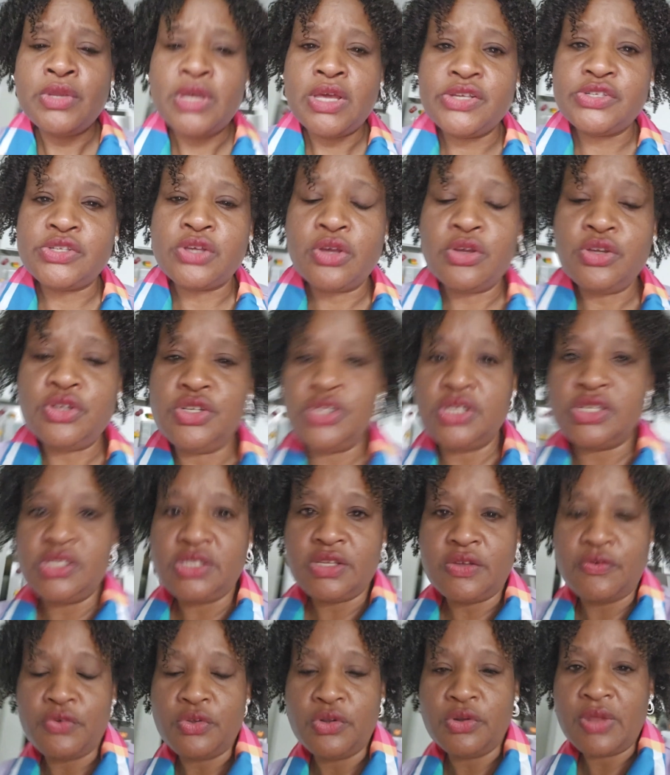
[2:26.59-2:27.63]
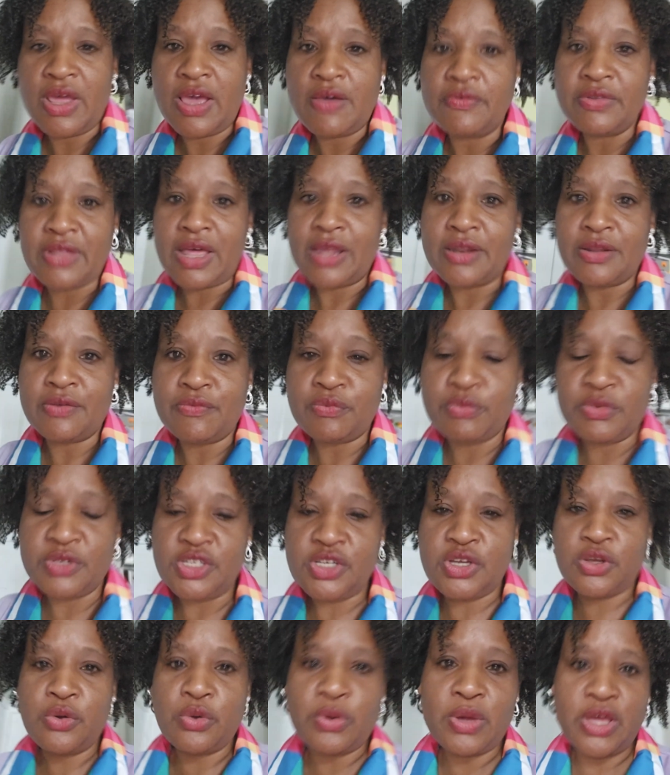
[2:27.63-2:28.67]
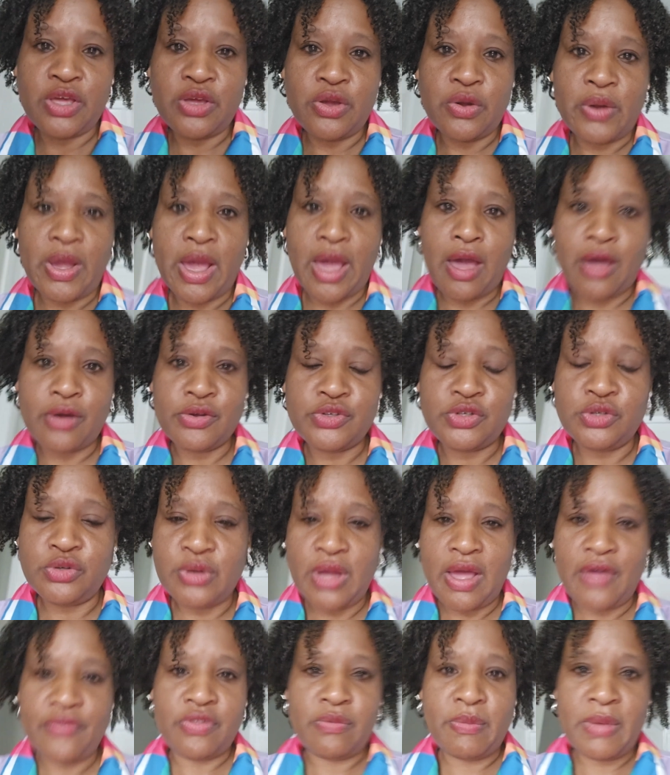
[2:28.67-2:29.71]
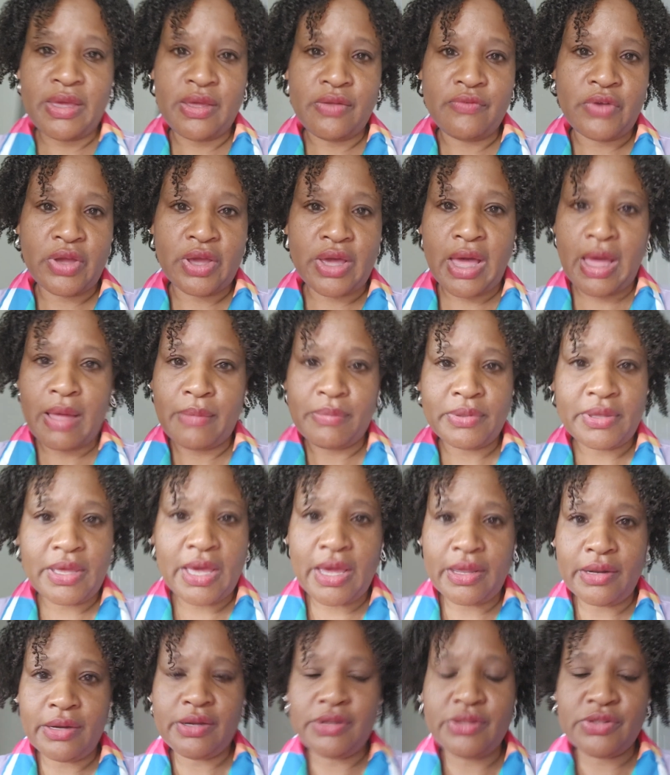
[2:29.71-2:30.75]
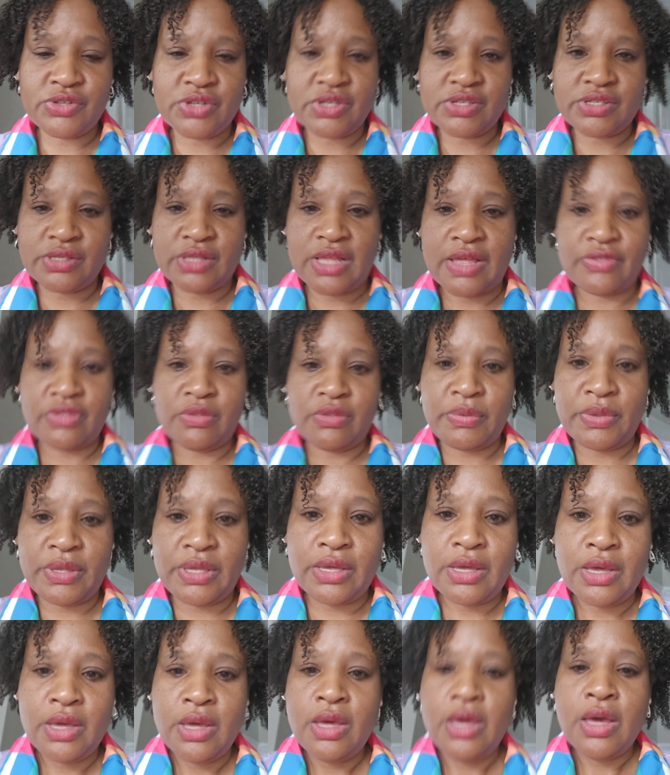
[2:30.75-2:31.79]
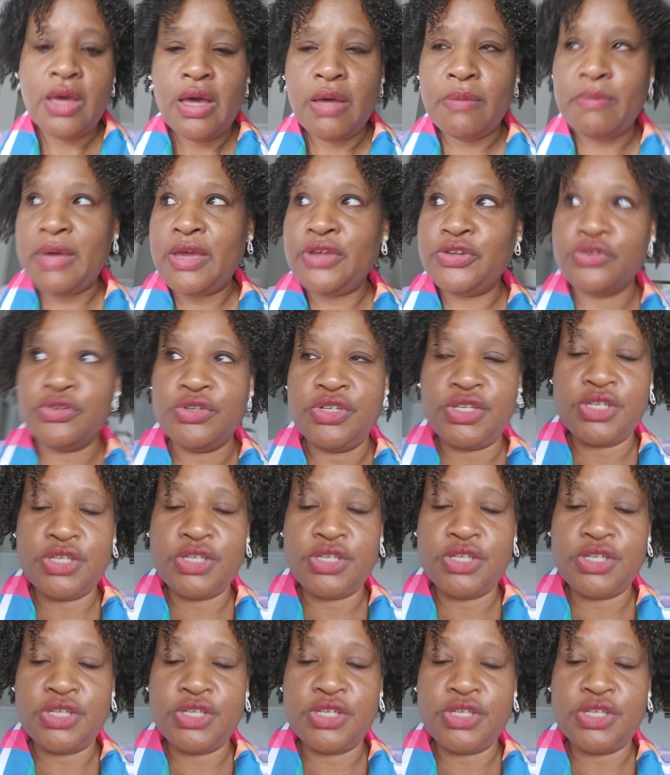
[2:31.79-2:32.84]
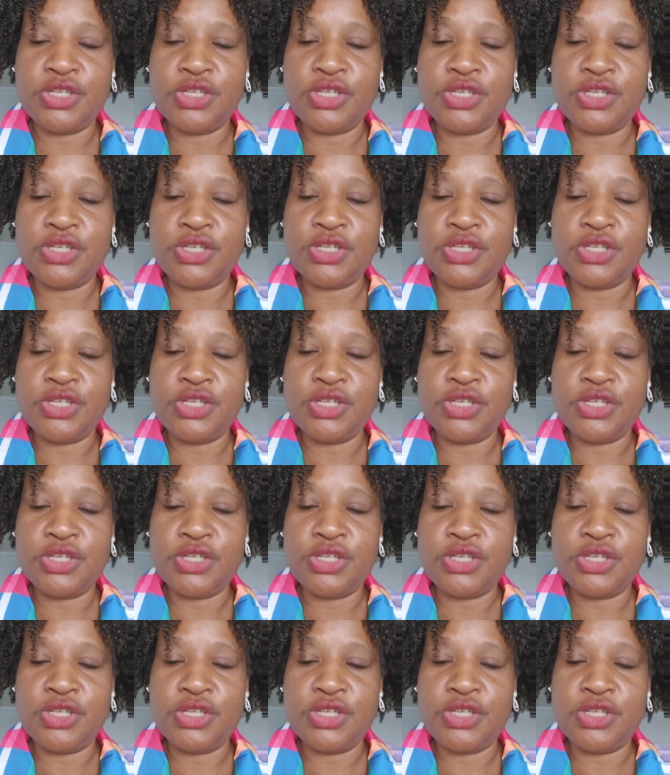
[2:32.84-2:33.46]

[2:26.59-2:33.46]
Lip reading: And so if you don't have a lot of material at your house, you don't have to make it very complicated. It doesn't have to be a major deal. What I did, I can